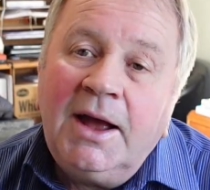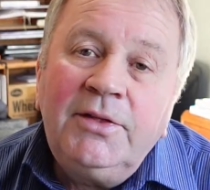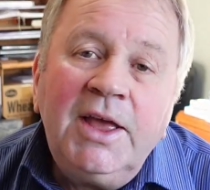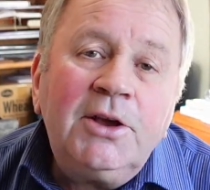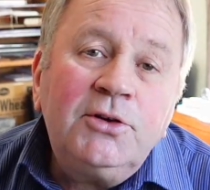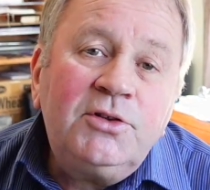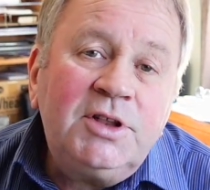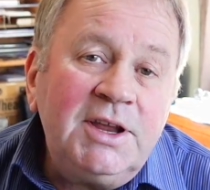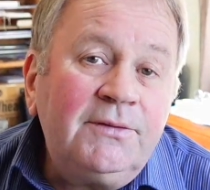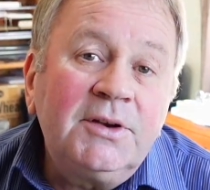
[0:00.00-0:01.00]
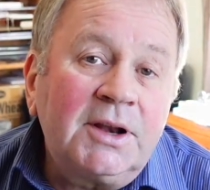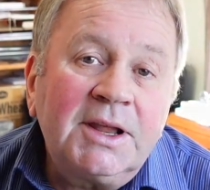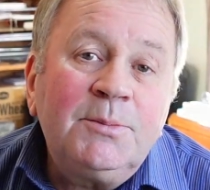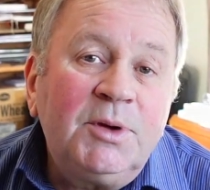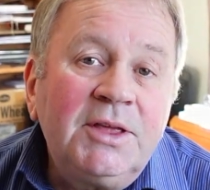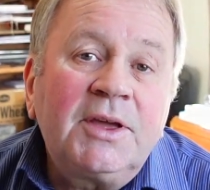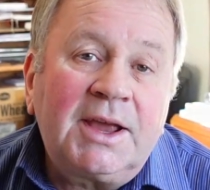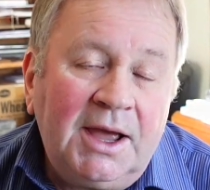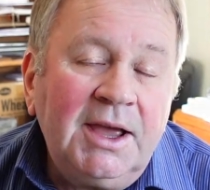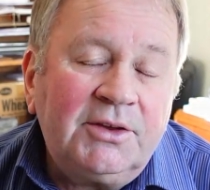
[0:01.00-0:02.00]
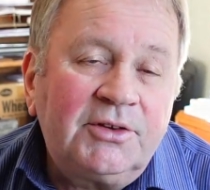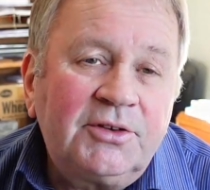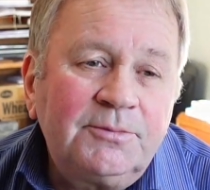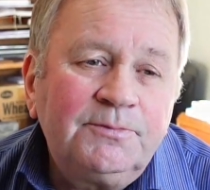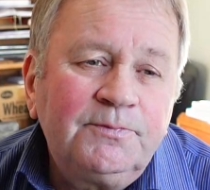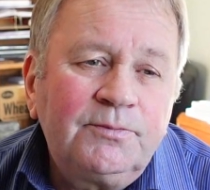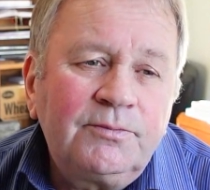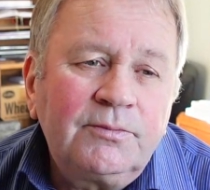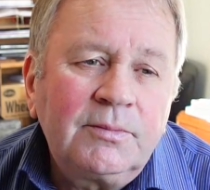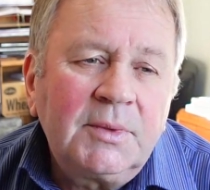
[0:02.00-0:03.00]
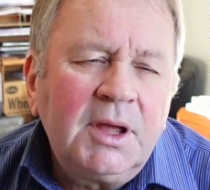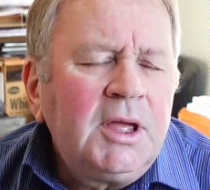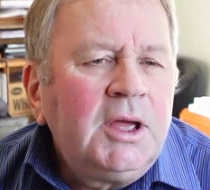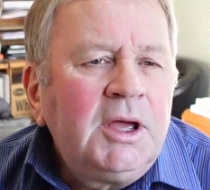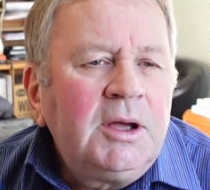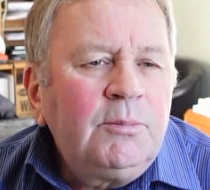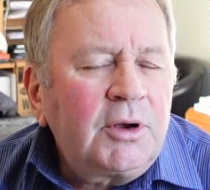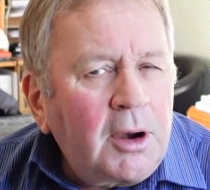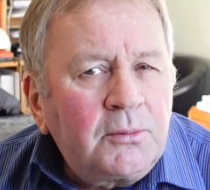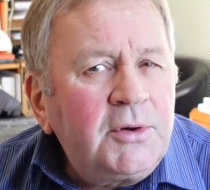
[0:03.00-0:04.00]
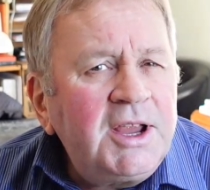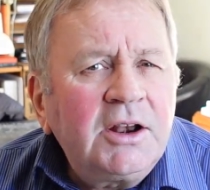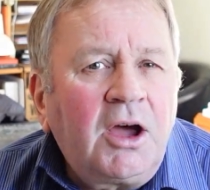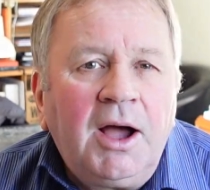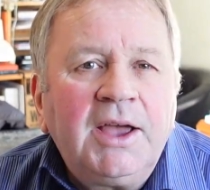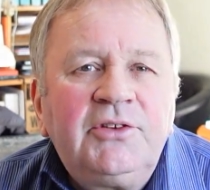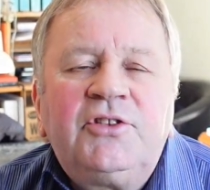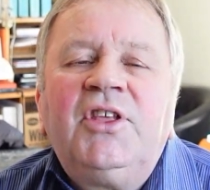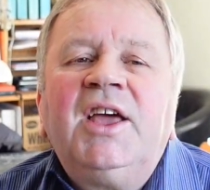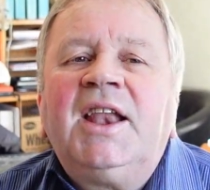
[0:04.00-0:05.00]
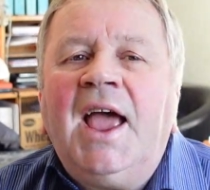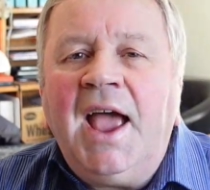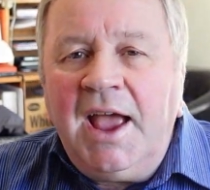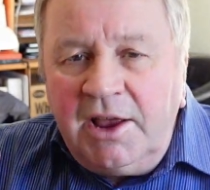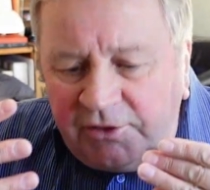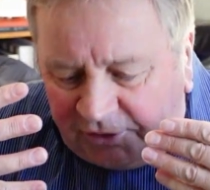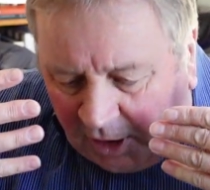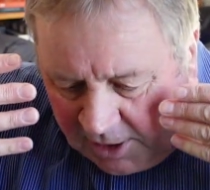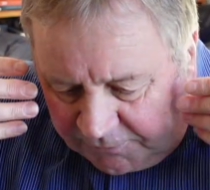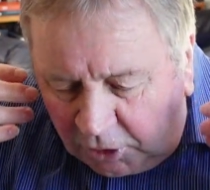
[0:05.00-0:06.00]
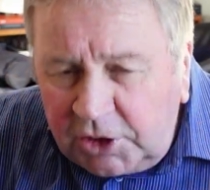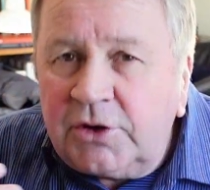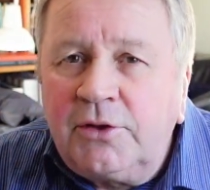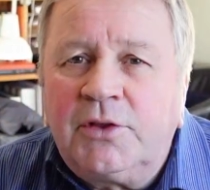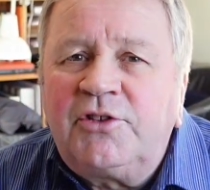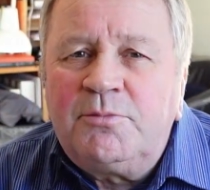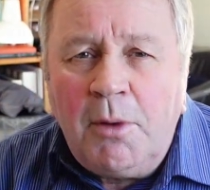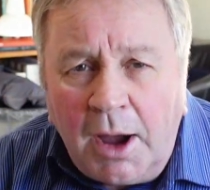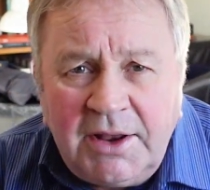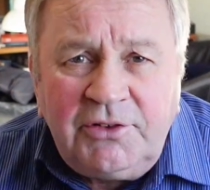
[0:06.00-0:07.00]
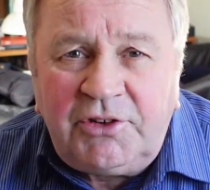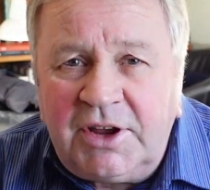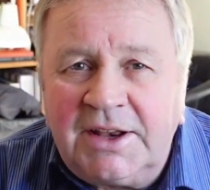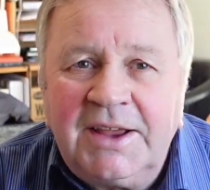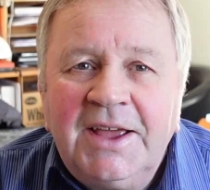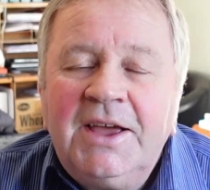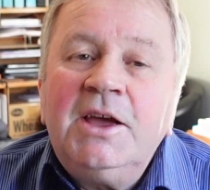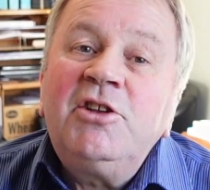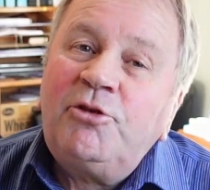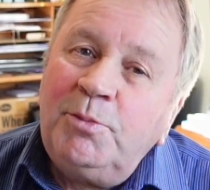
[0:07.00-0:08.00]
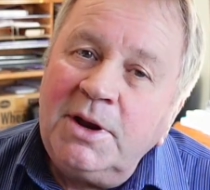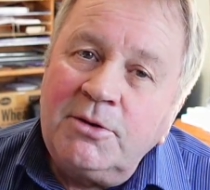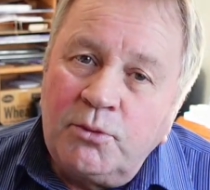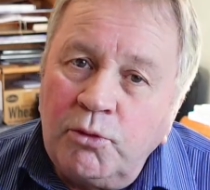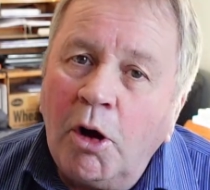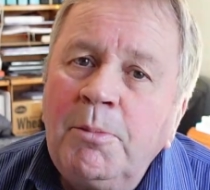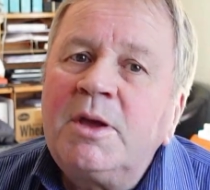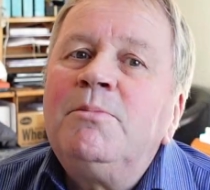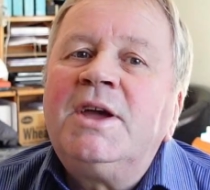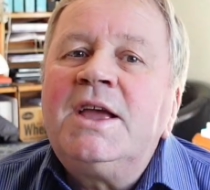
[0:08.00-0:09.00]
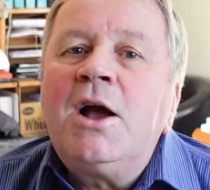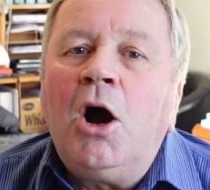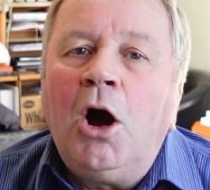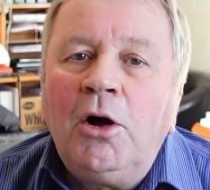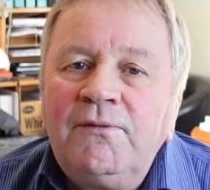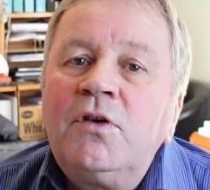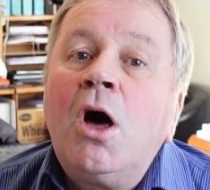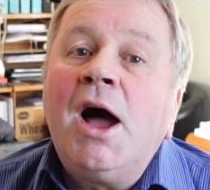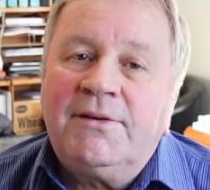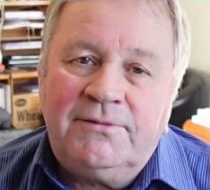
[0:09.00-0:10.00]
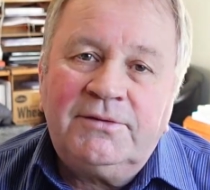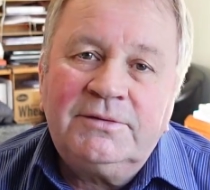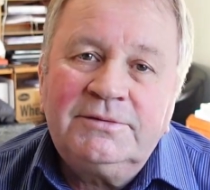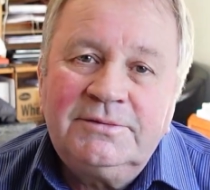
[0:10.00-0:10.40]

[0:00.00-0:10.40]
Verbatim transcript: And that could definitely be the case. But I realized that as I've got into this mindset, it's been robbing me of life.